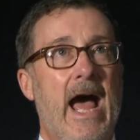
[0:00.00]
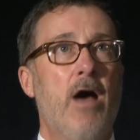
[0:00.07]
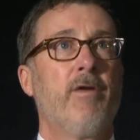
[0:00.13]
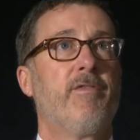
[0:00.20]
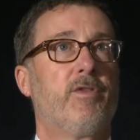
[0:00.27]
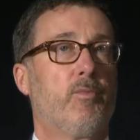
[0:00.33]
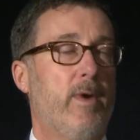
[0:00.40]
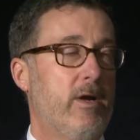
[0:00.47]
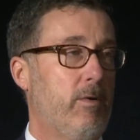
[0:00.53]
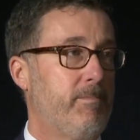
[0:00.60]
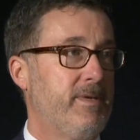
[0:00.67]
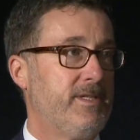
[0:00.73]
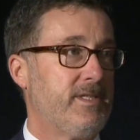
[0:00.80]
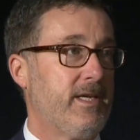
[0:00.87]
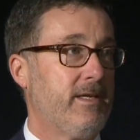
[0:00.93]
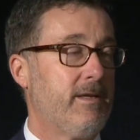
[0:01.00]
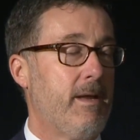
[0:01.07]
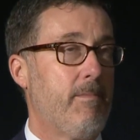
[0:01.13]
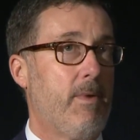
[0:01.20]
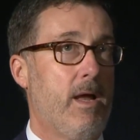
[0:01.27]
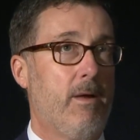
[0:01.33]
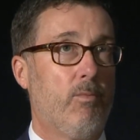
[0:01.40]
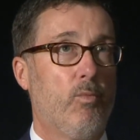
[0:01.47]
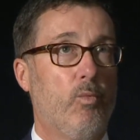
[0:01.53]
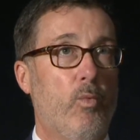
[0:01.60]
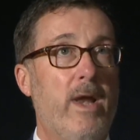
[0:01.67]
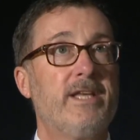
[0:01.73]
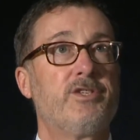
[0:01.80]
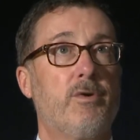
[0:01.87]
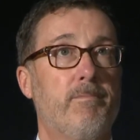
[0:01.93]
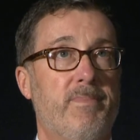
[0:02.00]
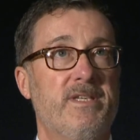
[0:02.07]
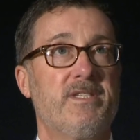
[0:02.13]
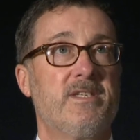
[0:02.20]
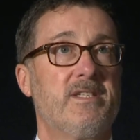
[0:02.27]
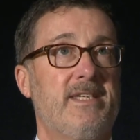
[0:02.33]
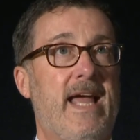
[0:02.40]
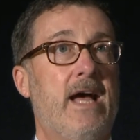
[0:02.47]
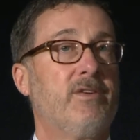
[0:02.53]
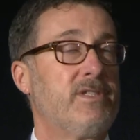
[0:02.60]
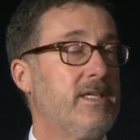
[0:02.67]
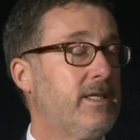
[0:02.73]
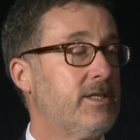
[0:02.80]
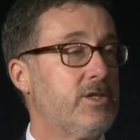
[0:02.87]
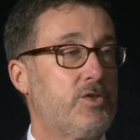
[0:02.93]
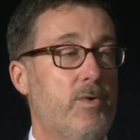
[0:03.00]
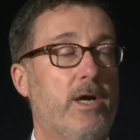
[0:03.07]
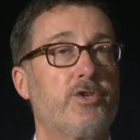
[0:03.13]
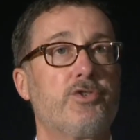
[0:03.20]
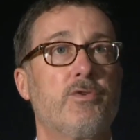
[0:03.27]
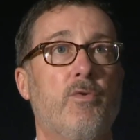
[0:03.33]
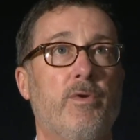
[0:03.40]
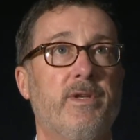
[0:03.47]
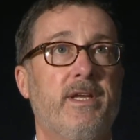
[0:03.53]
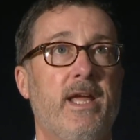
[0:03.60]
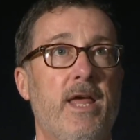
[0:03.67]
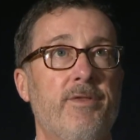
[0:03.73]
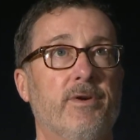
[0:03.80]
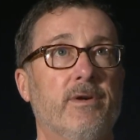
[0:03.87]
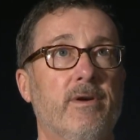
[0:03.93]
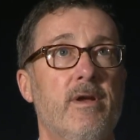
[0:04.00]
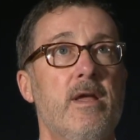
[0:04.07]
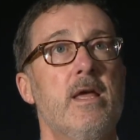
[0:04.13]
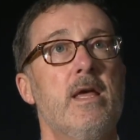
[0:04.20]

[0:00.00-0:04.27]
out of the rental business housing construction altogether.